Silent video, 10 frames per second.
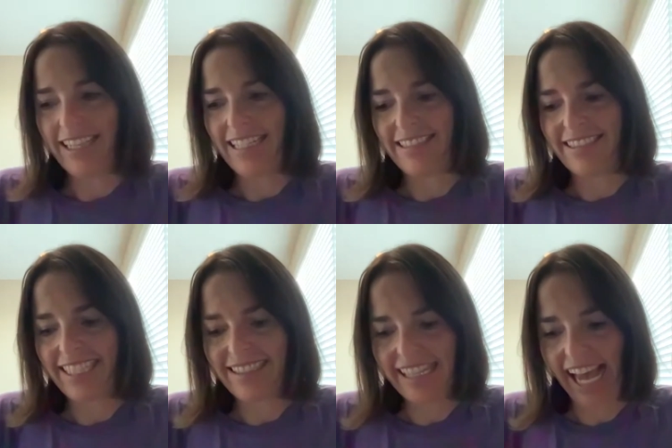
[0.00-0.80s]
a it's a
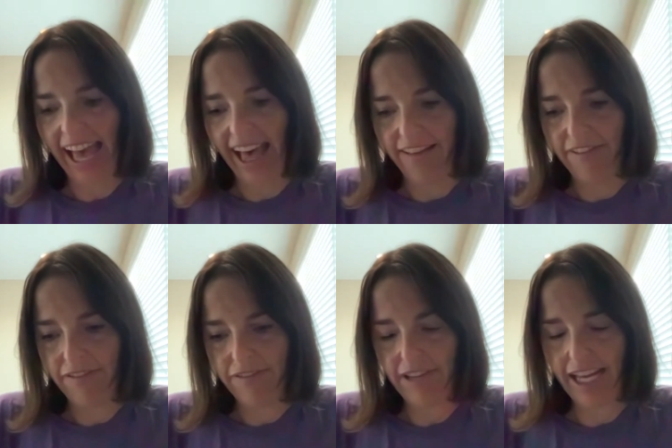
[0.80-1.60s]
six and a half
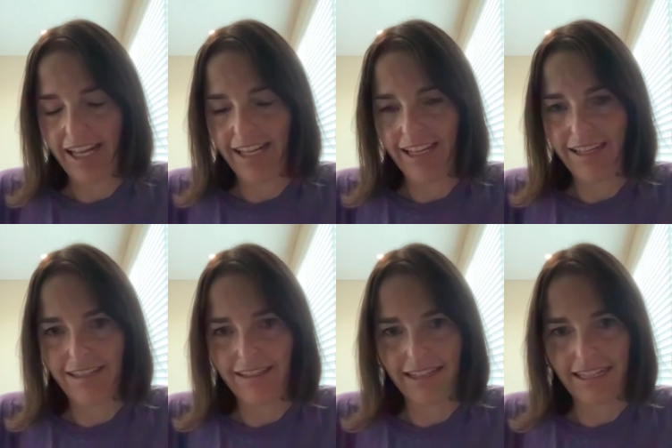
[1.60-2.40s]
uh,
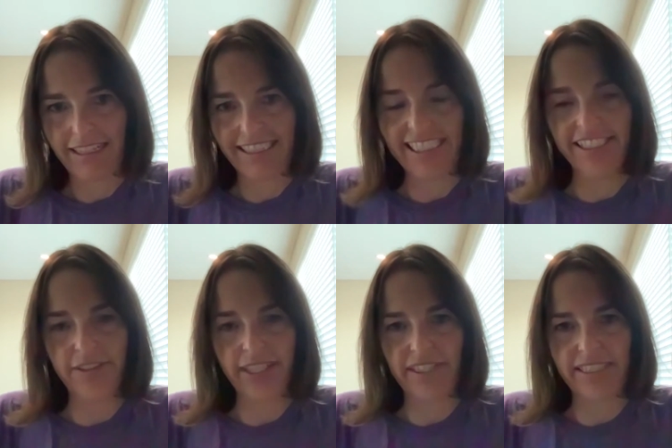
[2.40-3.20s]

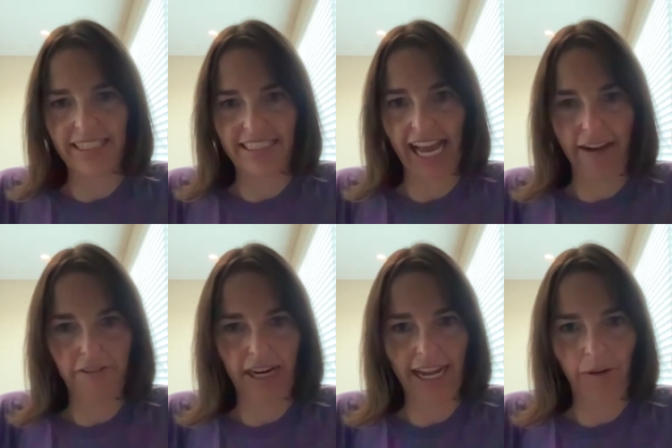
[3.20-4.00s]
TC's given six and a half
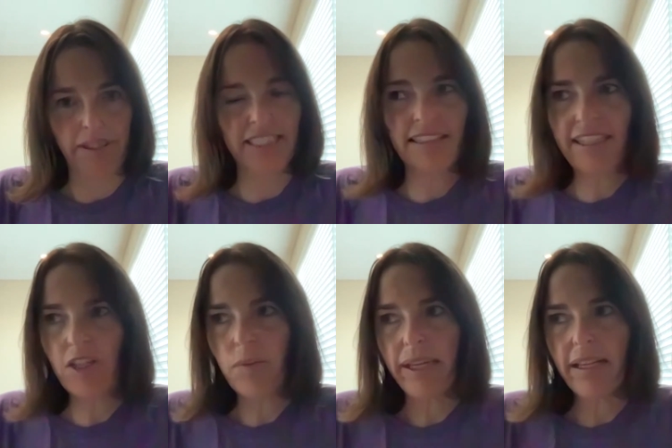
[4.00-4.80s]
right now, which is a
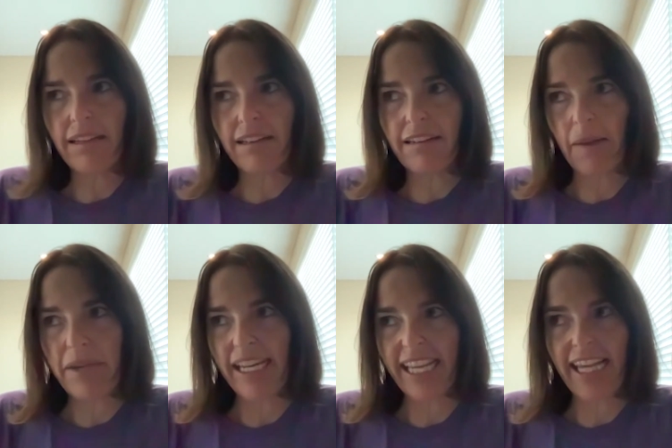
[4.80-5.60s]
little bit. I
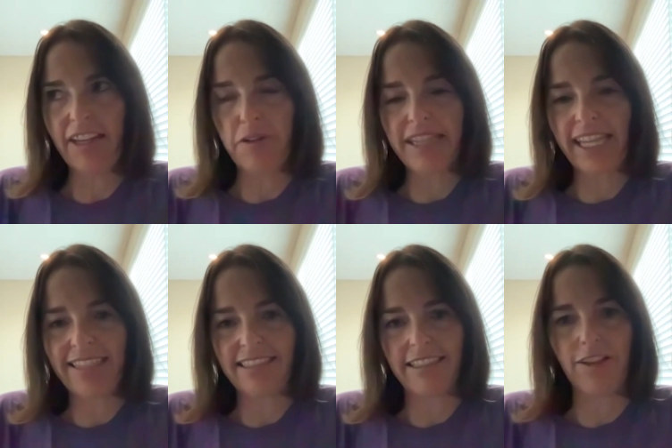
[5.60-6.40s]
mean, again, you would think
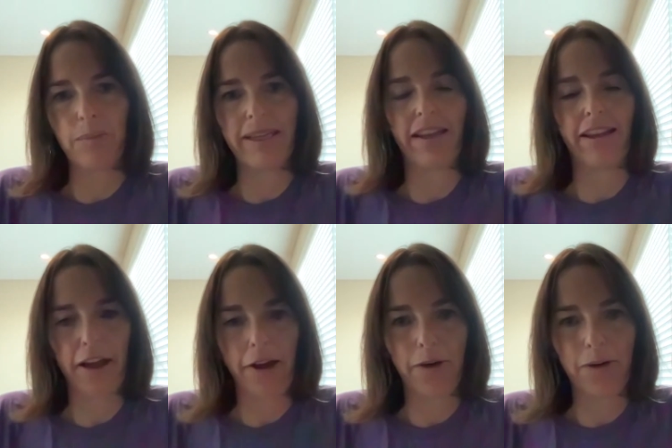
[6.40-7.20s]
it's a little bit
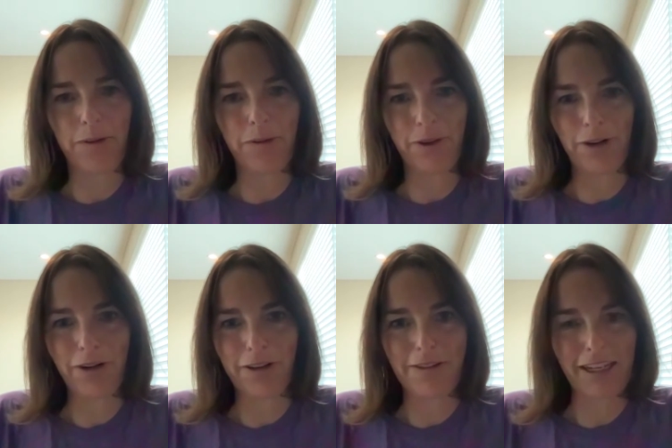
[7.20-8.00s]
low
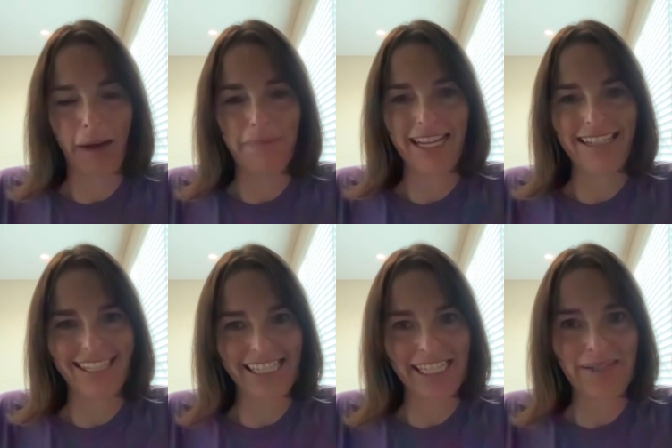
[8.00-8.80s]
for a top ten
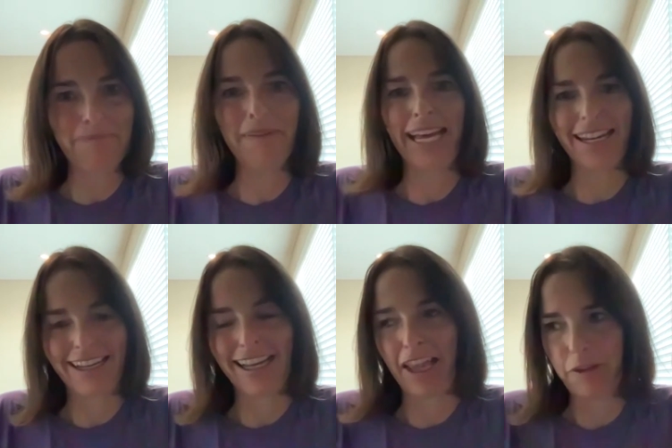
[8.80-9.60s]
team and
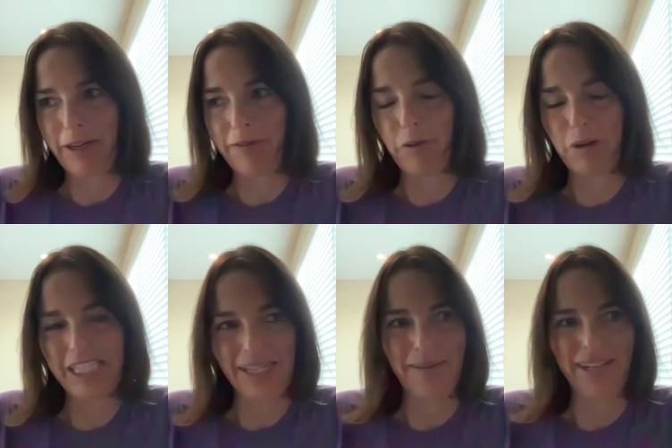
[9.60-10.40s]
a, a three and four
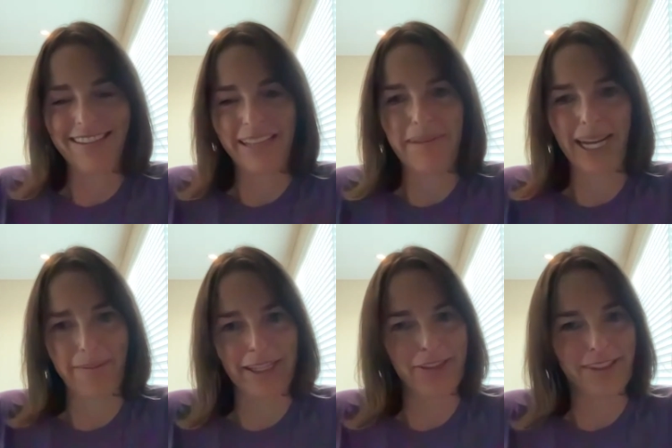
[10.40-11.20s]
team, but at the same time,
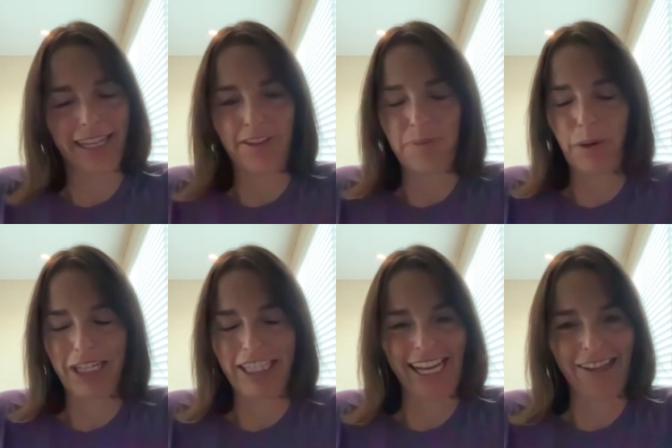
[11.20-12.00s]
like you said, it's
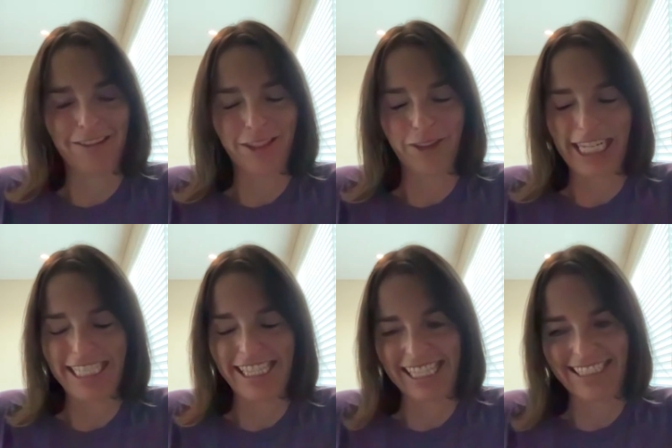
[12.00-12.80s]
Morgantown, so
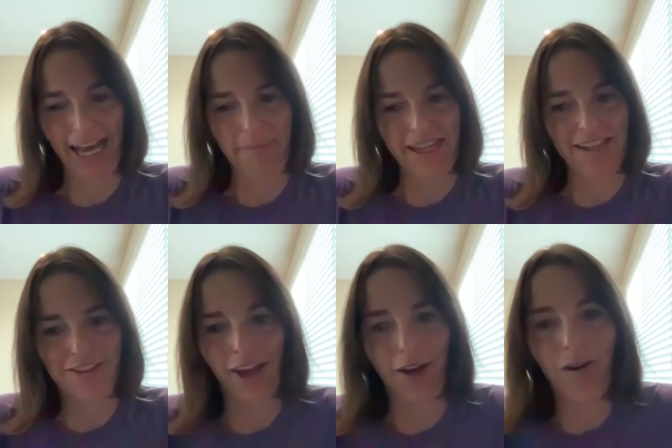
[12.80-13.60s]
crazy things happen.
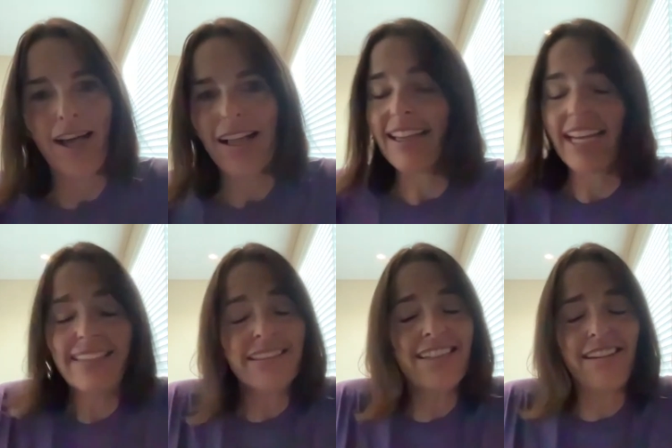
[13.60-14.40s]
So
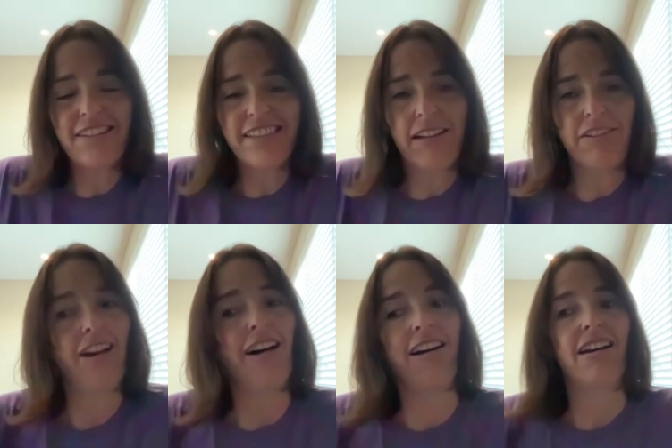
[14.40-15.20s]
less than a touchdown
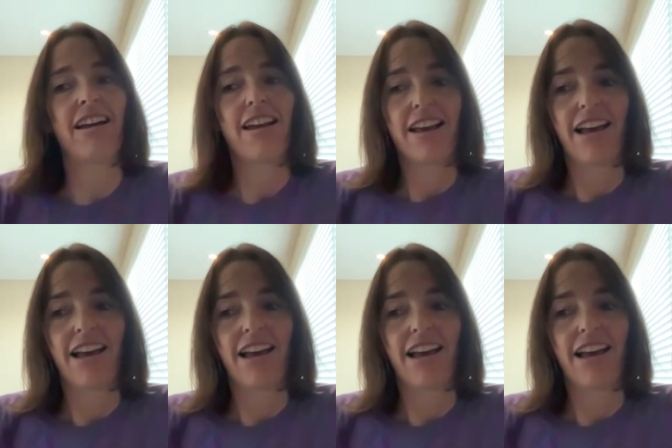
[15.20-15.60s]
dog.